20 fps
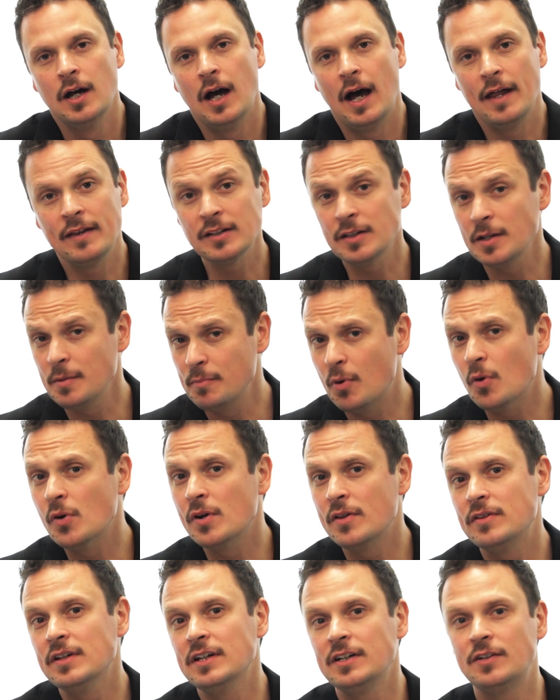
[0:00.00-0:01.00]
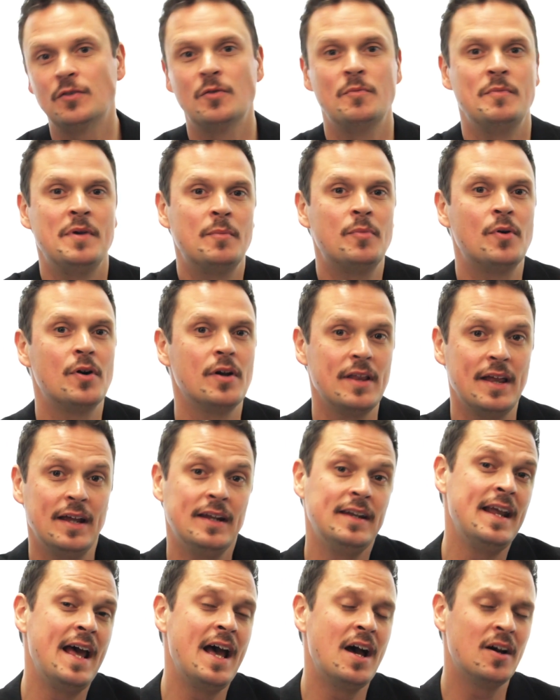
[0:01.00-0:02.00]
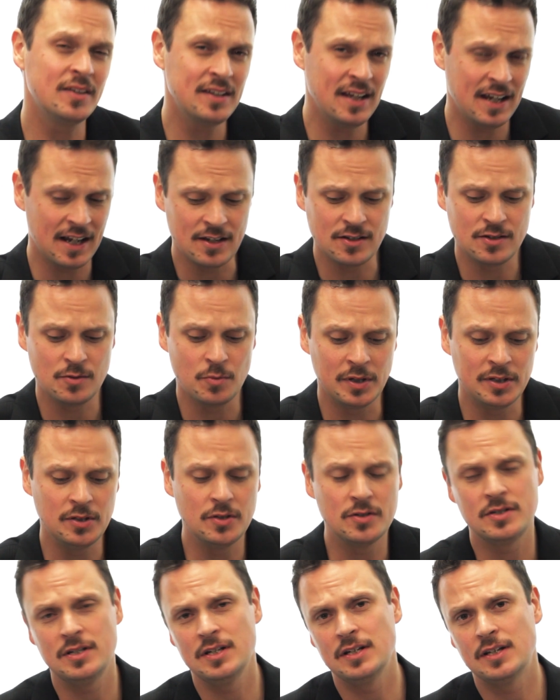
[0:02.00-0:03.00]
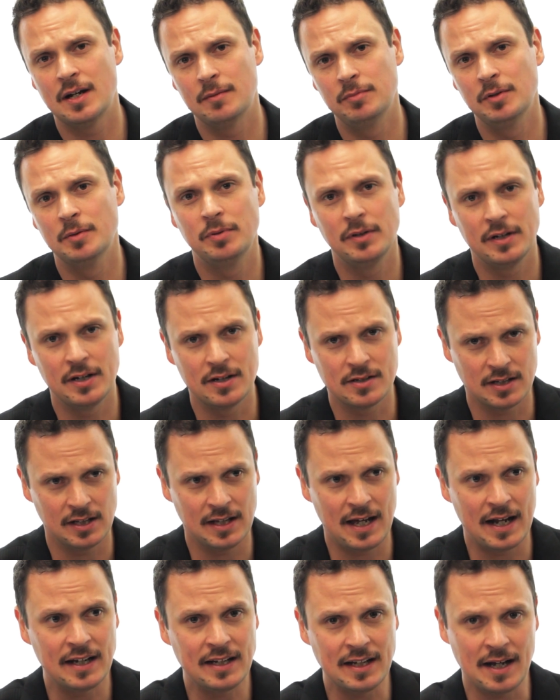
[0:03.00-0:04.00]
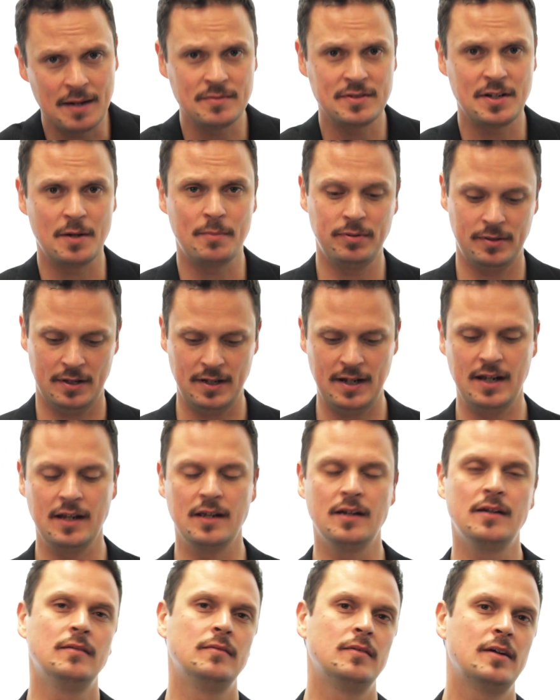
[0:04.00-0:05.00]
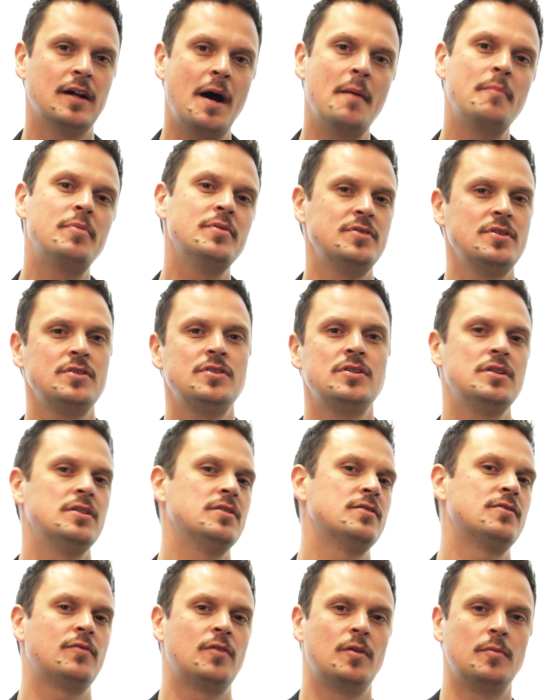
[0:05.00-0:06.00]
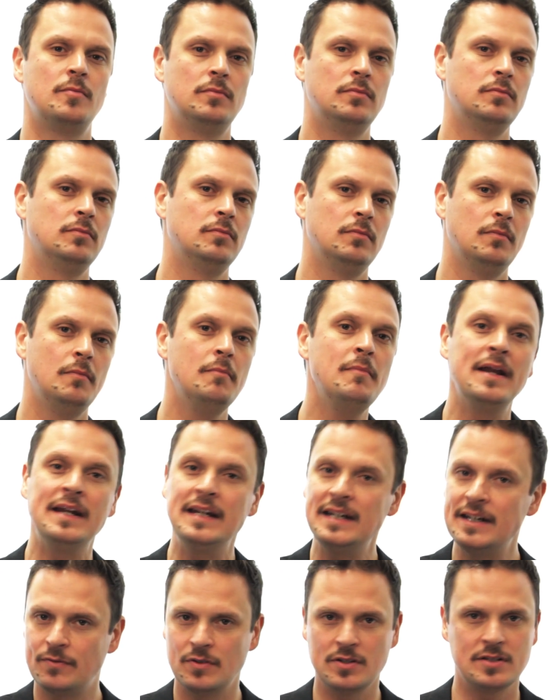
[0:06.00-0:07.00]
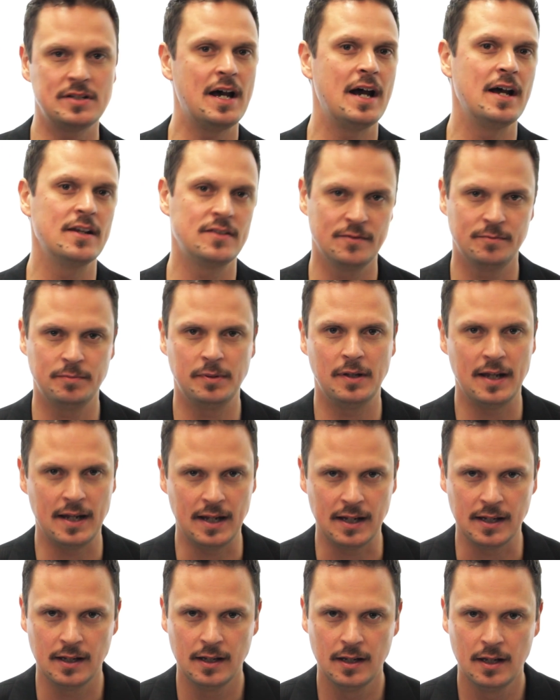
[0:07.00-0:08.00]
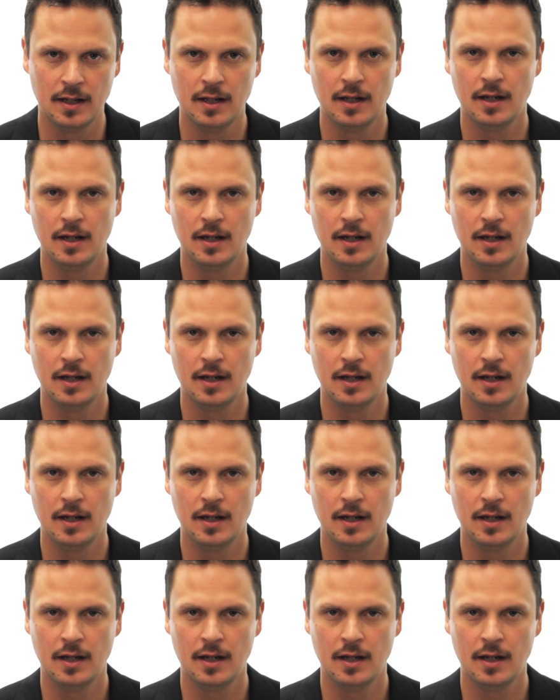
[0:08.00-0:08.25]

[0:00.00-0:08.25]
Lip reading: I think the important thing to remember that nowadays when you see tabla players, a lot of times they're playing compositions from many different styles of playing.